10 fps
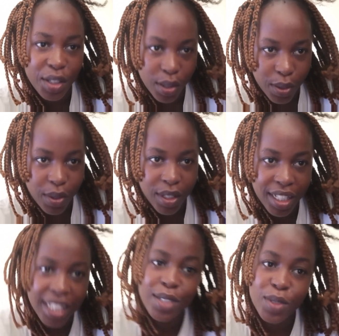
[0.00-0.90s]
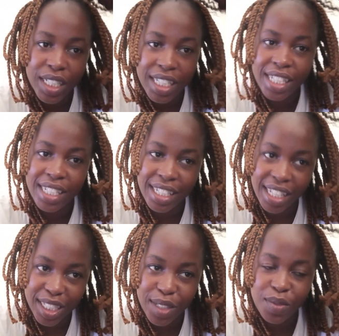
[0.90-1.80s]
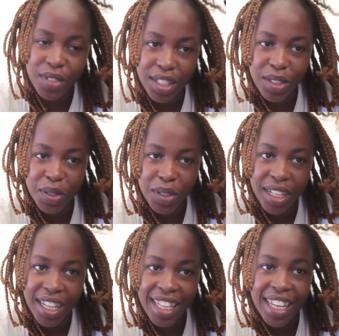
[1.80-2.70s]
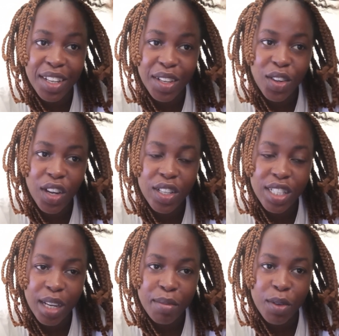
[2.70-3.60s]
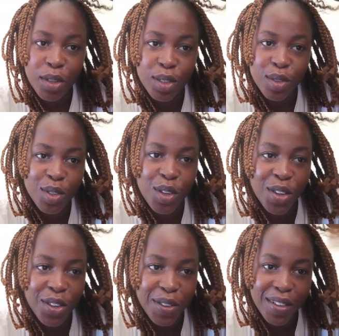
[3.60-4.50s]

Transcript: into just watch this next video and then you're going to tell me what to do